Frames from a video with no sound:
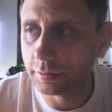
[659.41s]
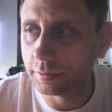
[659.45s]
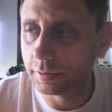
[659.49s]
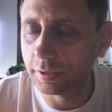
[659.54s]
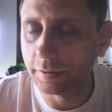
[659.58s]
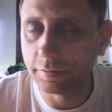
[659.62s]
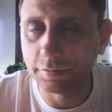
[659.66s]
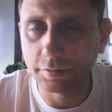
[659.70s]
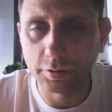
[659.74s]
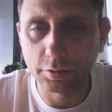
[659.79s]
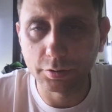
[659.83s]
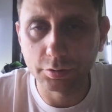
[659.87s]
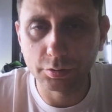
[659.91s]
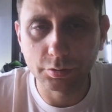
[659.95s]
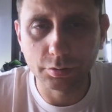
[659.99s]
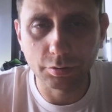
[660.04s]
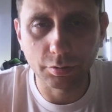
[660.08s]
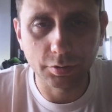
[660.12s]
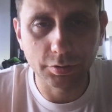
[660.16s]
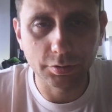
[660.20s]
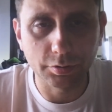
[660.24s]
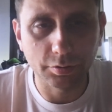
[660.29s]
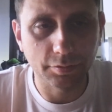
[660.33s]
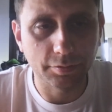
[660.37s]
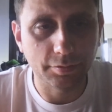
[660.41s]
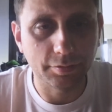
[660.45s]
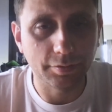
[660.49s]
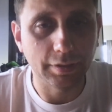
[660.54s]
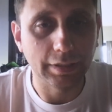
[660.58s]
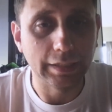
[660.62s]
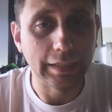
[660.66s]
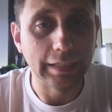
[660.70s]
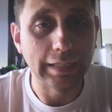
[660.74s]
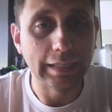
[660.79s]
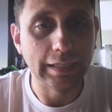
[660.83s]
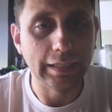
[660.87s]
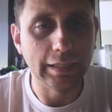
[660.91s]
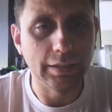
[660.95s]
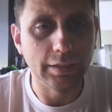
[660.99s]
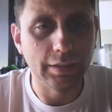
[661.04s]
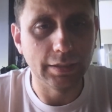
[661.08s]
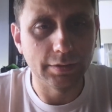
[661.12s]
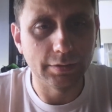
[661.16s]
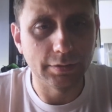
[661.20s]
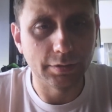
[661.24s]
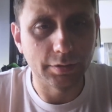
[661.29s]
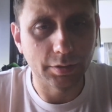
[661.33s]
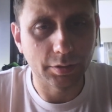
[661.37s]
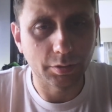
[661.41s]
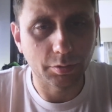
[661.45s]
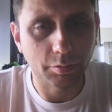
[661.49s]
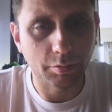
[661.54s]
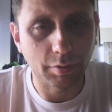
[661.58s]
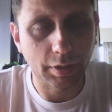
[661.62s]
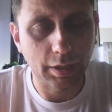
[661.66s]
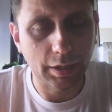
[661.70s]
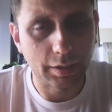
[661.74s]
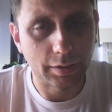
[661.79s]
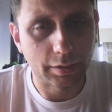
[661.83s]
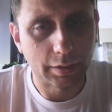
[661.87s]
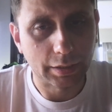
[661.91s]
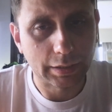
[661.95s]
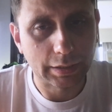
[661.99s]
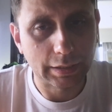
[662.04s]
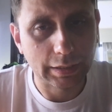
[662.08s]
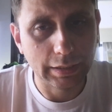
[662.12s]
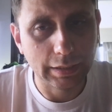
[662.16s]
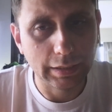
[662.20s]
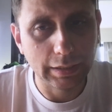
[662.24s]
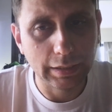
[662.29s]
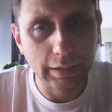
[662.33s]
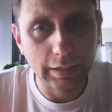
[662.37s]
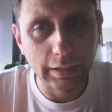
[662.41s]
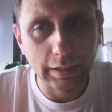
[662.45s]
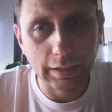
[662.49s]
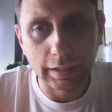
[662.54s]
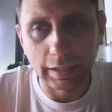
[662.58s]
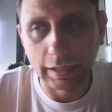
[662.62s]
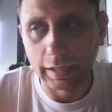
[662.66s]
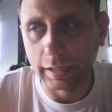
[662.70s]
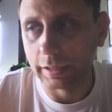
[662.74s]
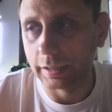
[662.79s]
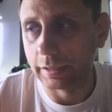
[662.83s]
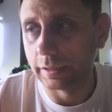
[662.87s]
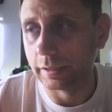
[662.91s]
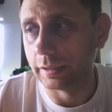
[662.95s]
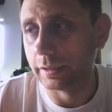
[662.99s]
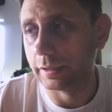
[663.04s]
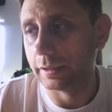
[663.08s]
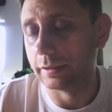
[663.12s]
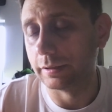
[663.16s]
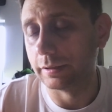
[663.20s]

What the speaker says: different sorts of leading is required, and